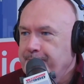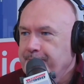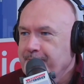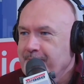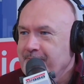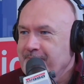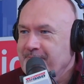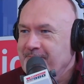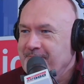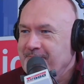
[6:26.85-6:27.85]
The
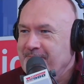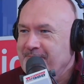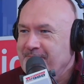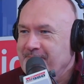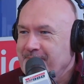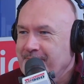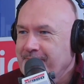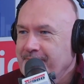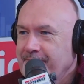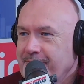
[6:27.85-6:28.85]
inside scoop. Well,
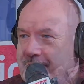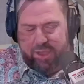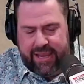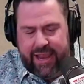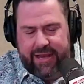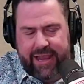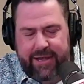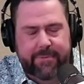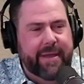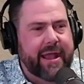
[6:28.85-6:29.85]
so I kind
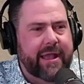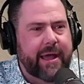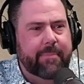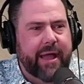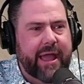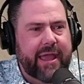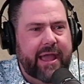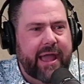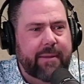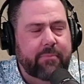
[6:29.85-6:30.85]
of to back up,
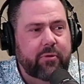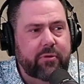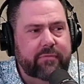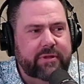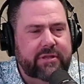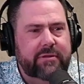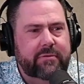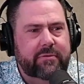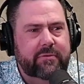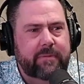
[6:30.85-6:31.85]
I moved
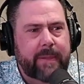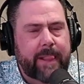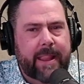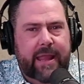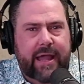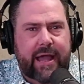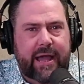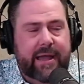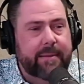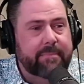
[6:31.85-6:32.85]
to
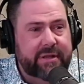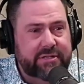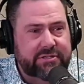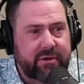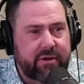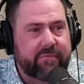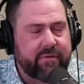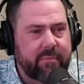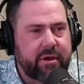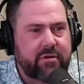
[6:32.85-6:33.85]
Minnesota
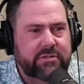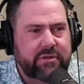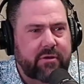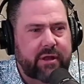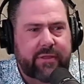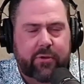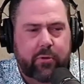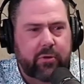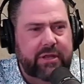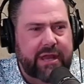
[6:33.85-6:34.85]
from Arizona in the
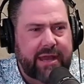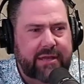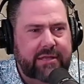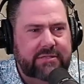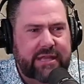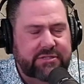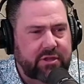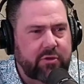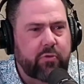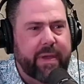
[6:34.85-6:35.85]
early 90s as a
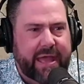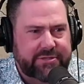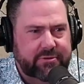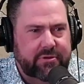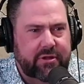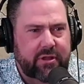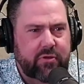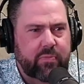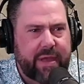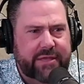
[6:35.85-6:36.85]
youth pastor. Took a
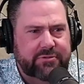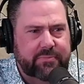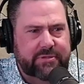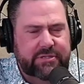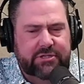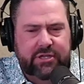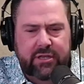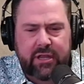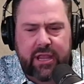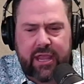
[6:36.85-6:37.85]
youth pastor
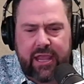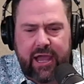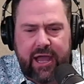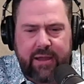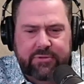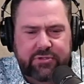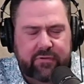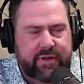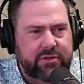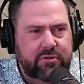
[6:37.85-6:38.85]
position,
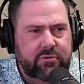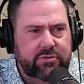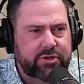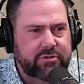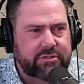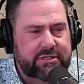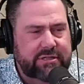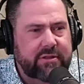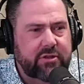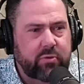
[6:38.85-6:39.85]
served at 2 churches
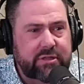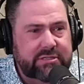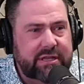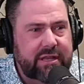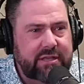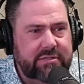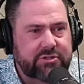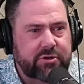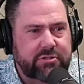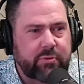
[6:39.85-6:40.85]
in the Twin Cities, a
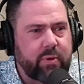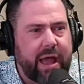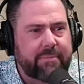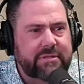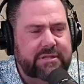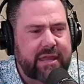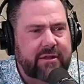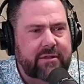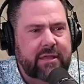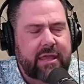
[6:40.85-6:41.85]
church in Robbinsdale,